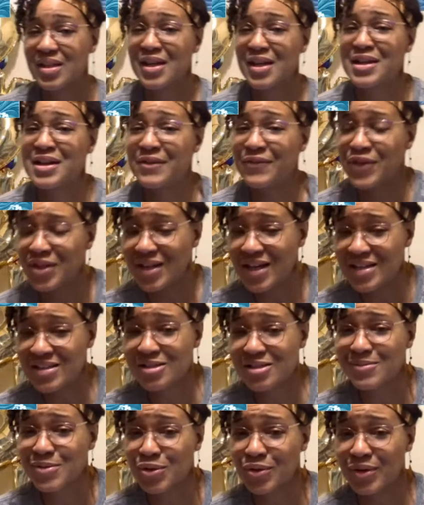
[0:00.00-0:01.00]
And if you're not
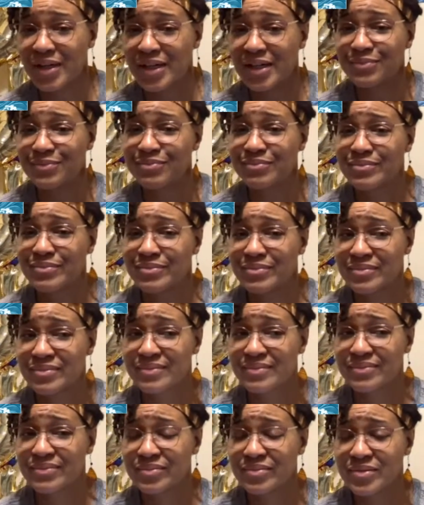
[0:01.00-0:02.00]
subscribed,
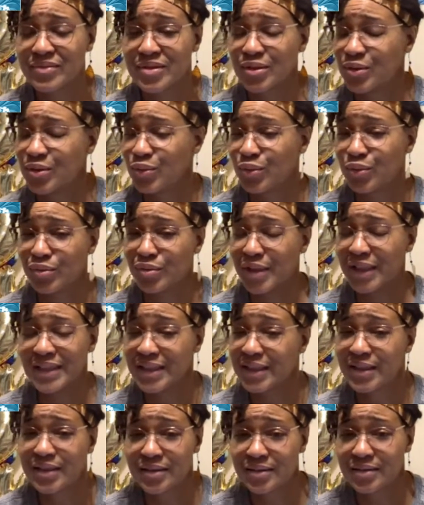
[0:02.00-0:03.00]
why
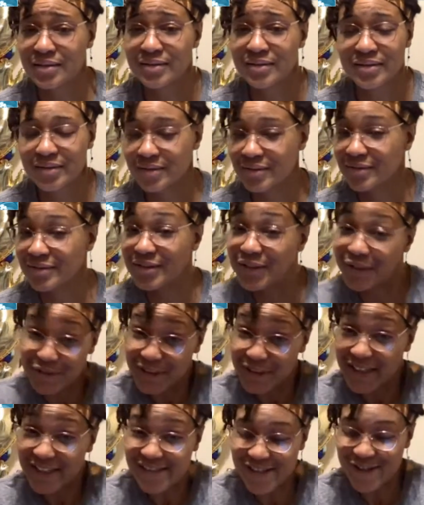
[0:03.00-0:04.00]
not do
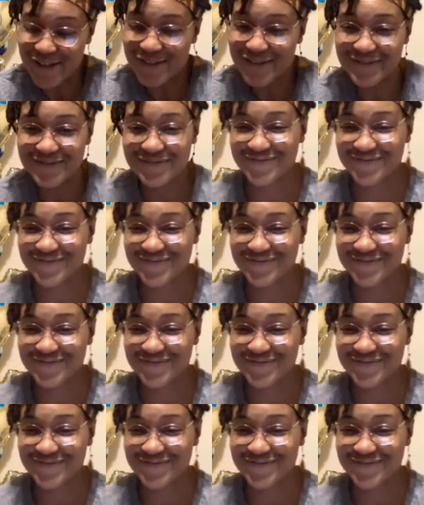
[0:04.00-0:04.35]
that too?